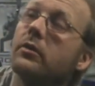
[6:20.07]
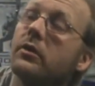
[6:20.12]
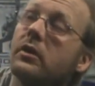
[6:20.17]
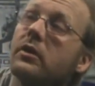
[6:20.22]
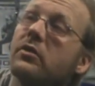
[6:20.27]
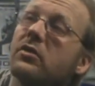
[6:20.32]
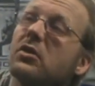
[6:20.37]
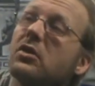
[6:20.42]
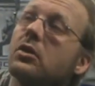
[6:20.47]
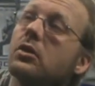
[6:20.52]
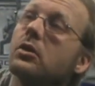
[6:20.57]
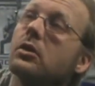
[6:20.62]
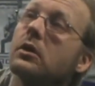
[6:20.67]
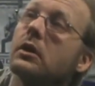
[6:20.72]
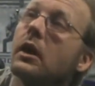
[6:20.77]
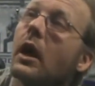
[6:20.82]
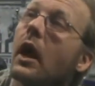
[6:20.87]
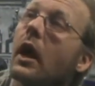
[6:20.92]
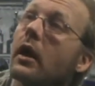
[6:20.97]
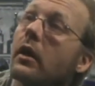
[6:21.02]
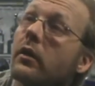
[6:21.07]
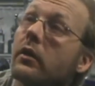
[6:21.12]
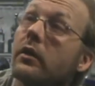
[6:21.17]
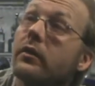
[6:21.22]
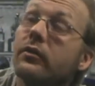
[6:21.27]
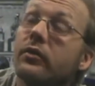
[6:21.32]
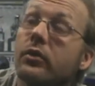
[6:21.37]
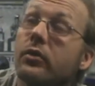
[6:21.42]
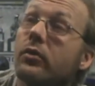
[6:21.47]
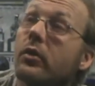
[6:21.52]
He's a good guy.
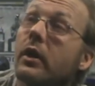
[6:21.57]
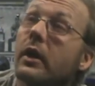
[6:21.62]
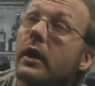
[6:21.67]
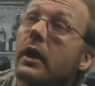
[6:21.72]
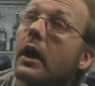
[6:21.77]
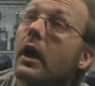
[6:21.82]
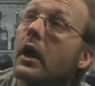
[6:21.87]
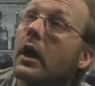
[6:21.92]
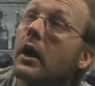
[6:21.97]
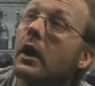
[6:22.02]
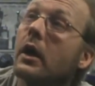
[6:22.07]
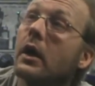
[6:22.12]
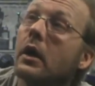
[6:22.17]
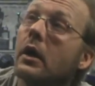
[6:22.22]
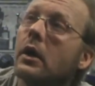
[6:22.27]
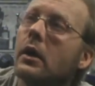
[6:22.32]
Leif's a great guy.